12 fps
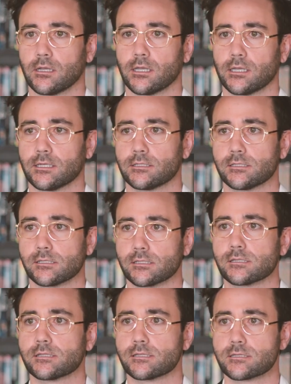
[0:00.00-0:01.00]
and
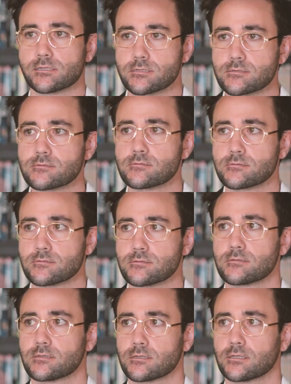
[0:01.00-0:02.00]

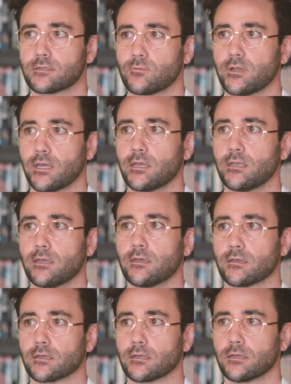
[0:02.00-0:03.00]
it's when I uh,
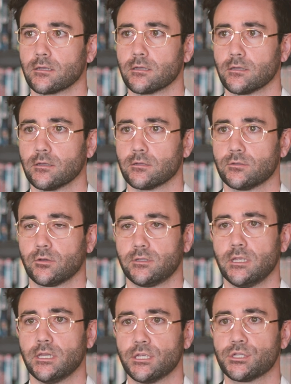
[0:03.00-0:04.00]
took the
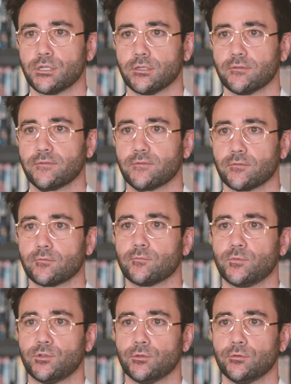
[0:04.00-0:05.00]
initiative
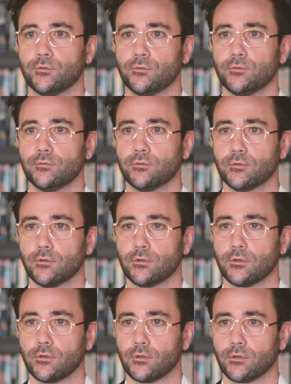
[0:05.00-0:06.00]
to
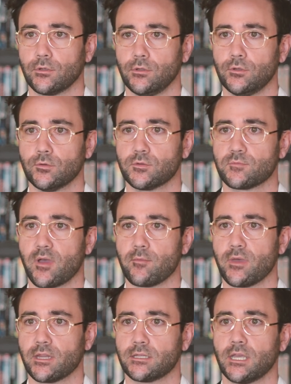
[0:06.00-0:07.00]
use my
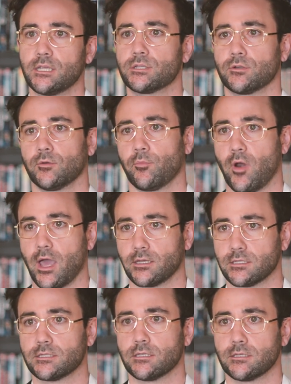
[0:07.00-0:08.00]
meditational
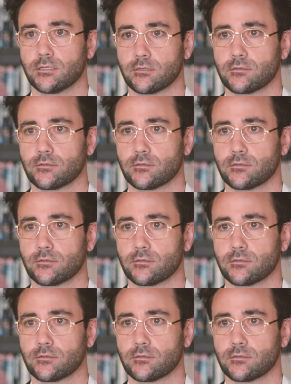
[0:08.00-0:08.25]
practices.